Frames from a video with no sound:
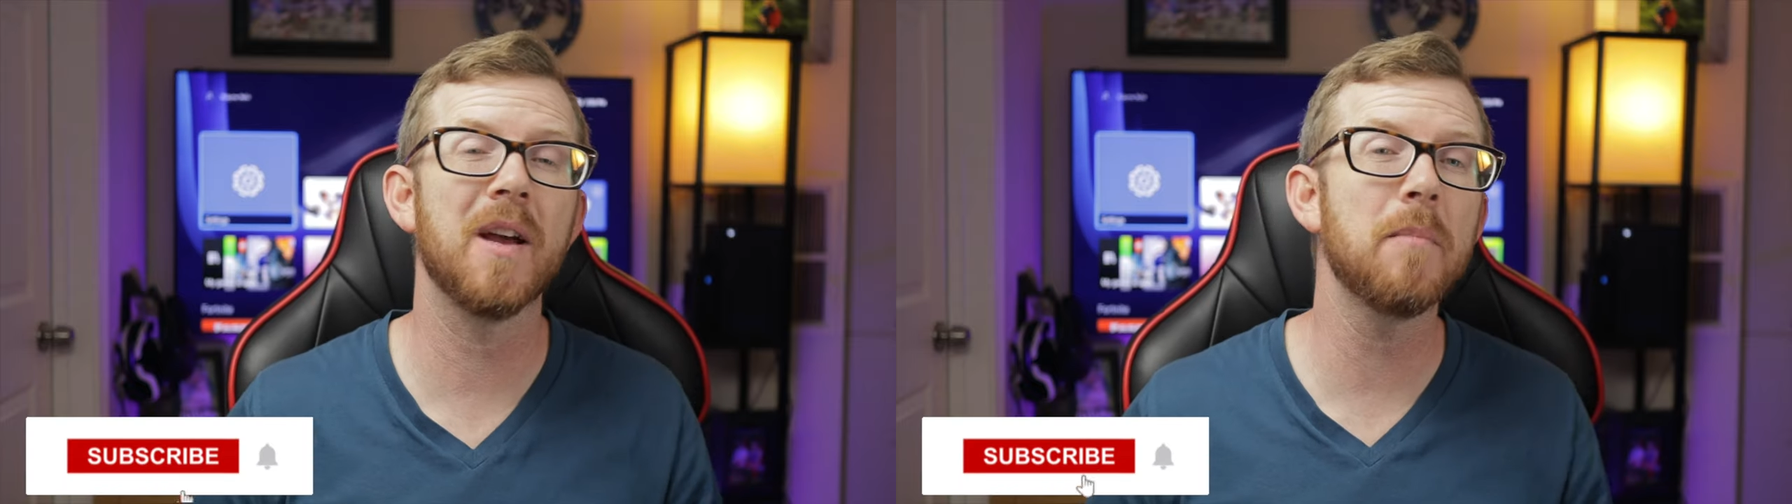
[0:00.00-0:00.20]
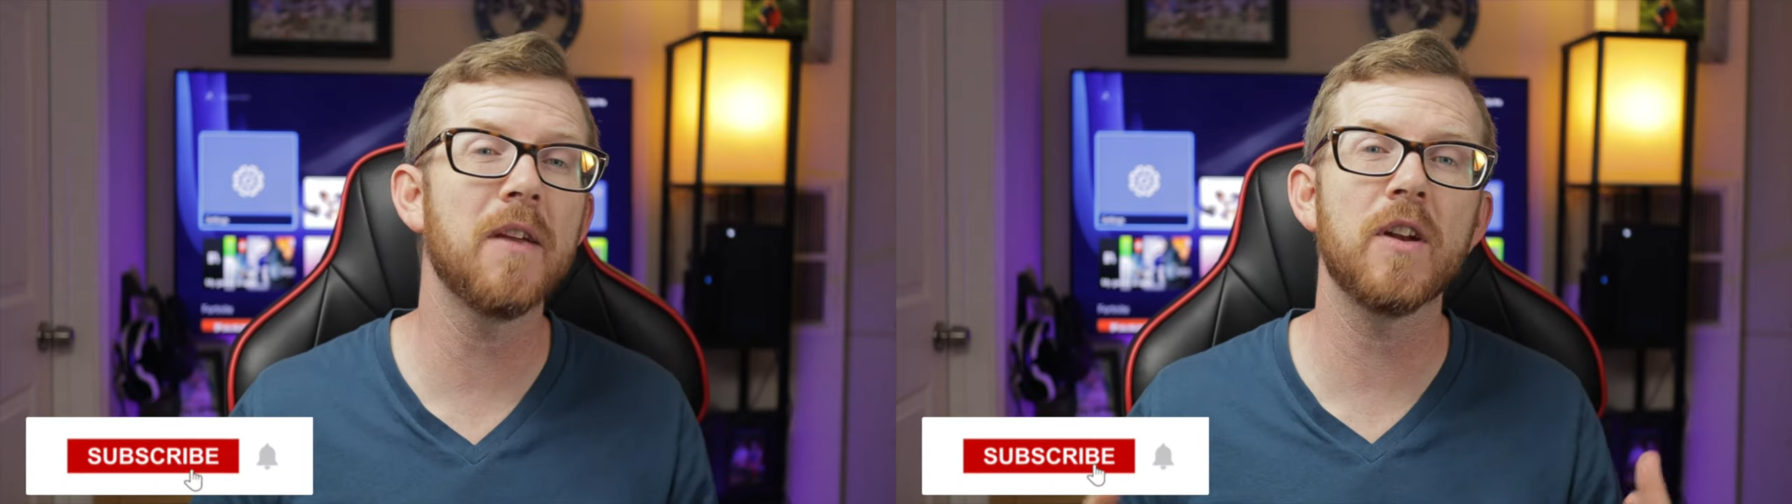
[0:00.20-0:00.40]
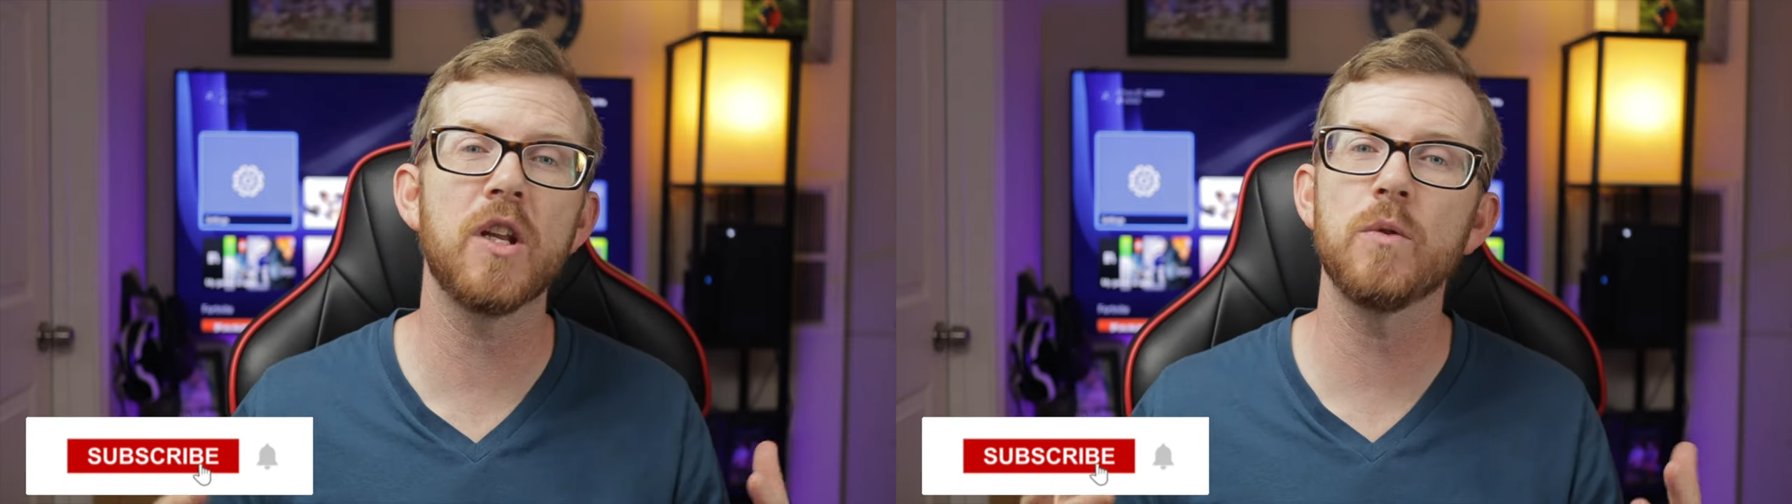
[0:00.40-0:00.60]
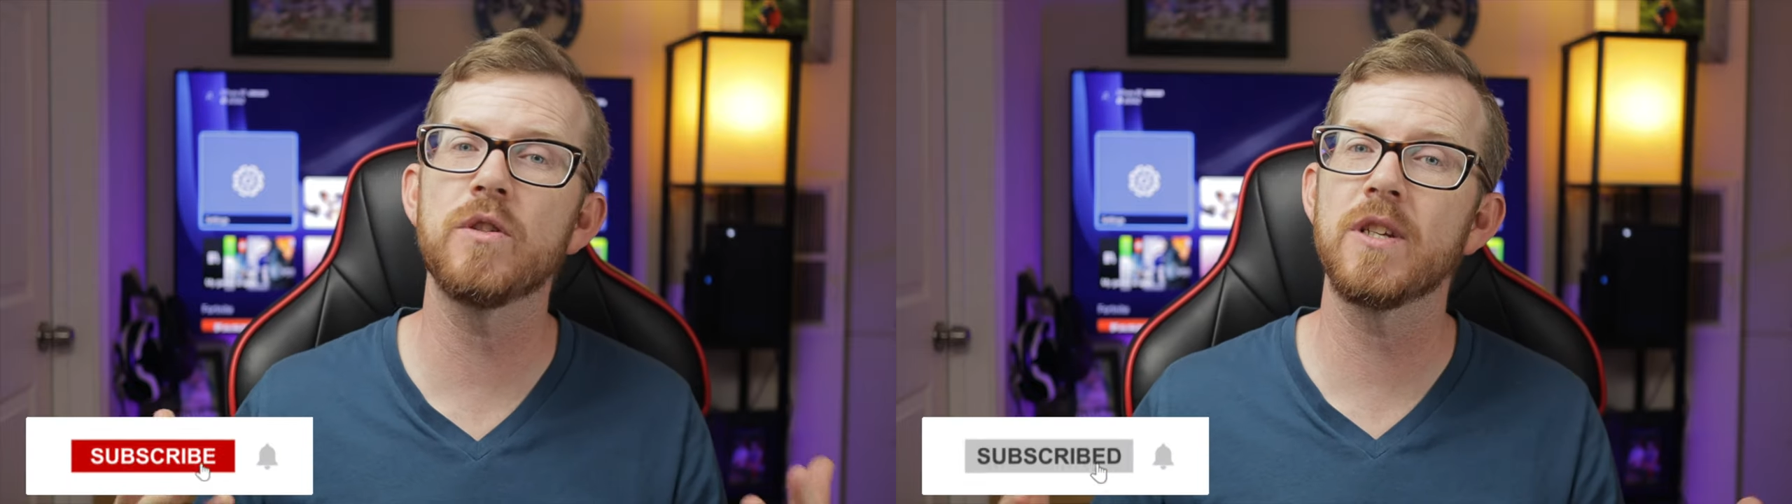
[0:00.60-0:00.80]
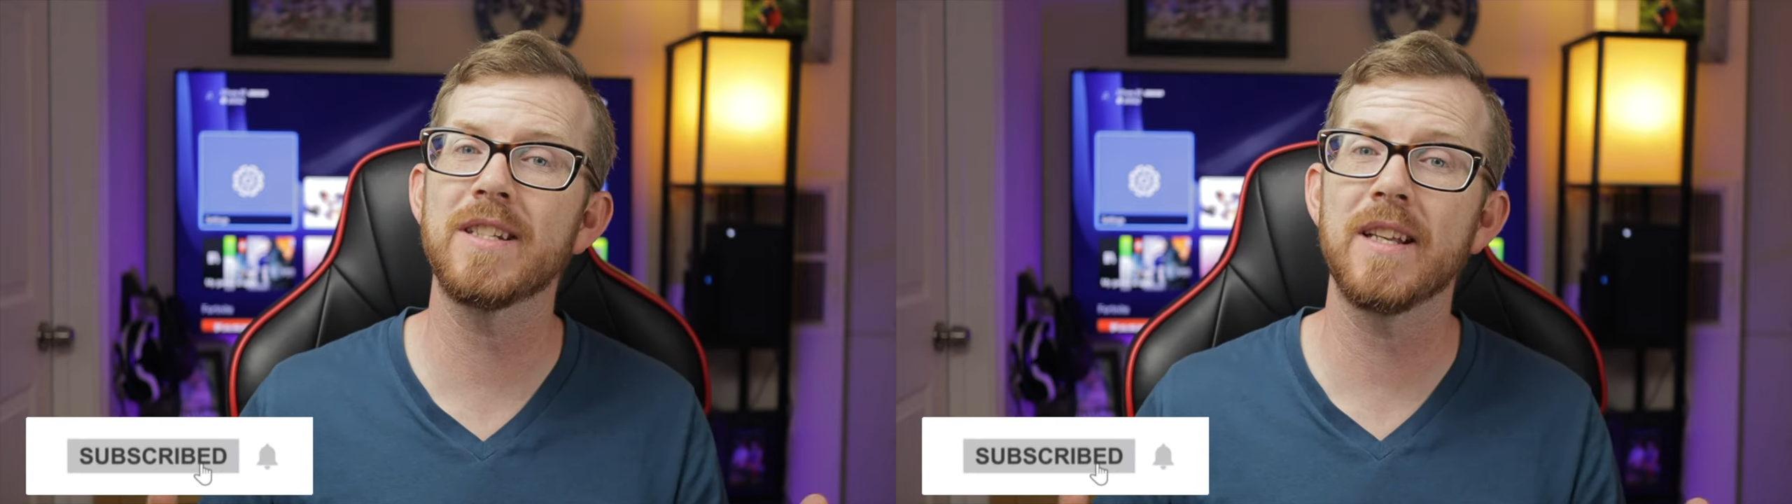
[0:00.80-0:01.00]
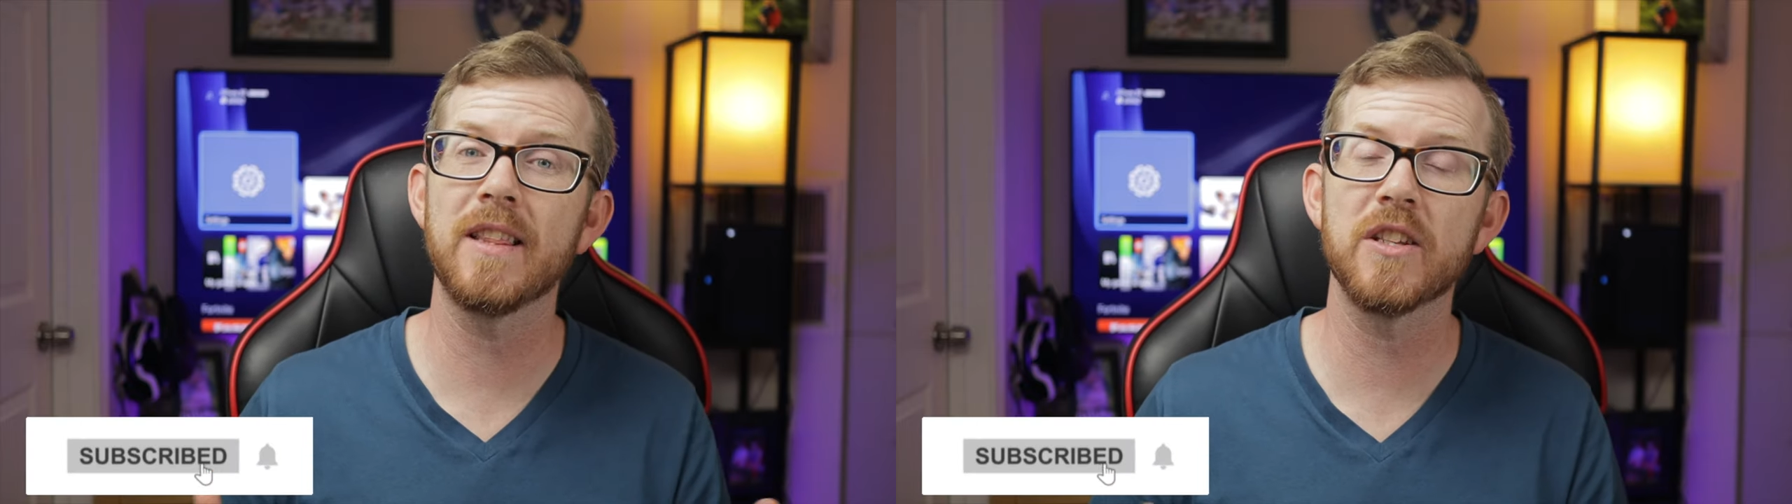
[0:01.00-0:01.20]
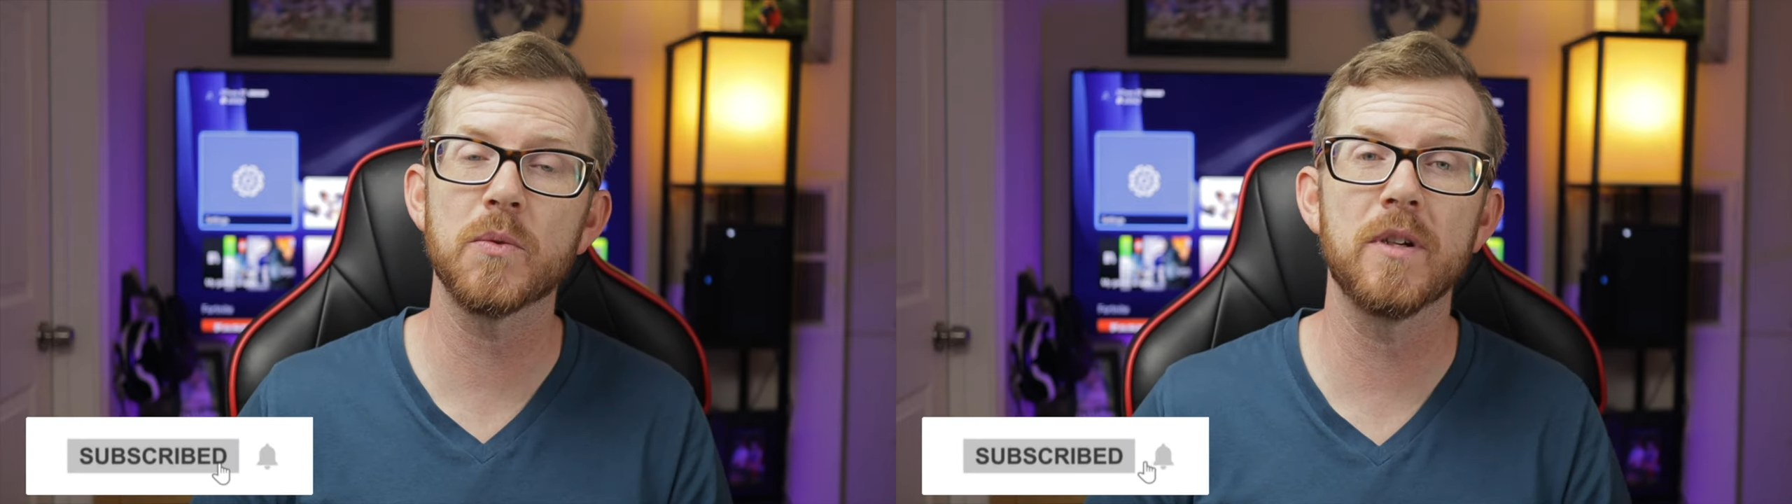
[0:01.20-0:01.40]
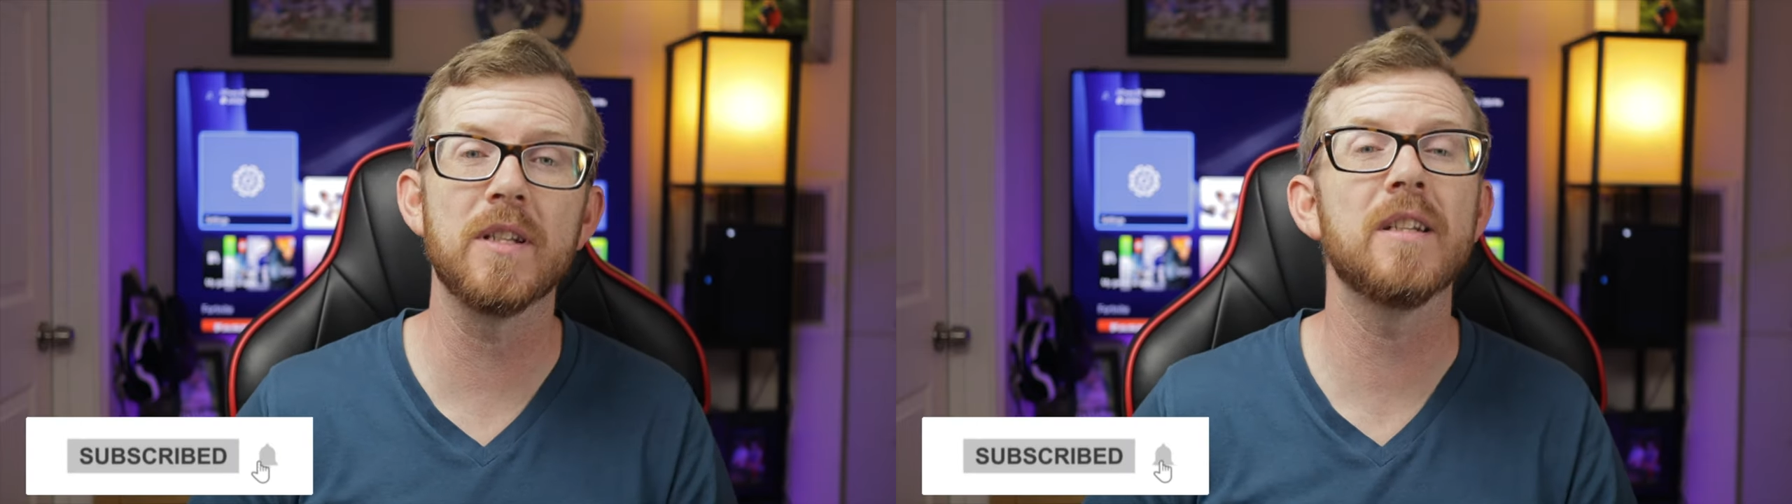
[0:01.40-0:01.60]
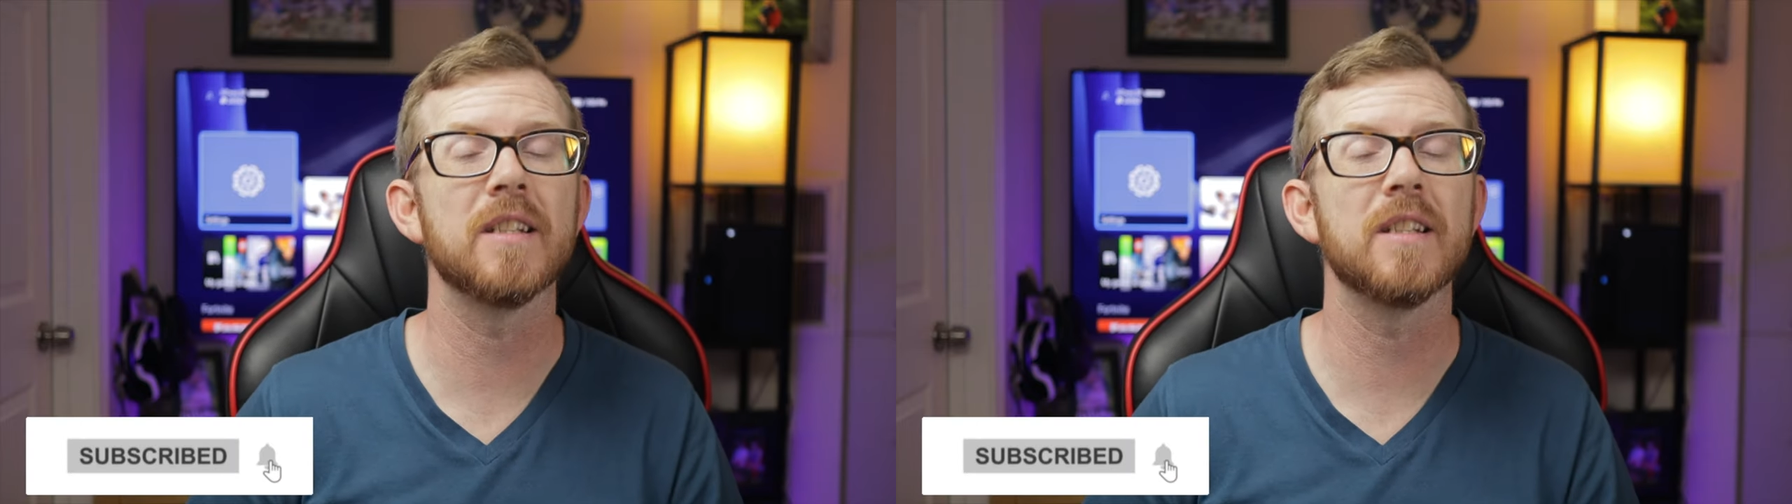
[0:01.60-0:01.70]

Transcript: I make videos just like this one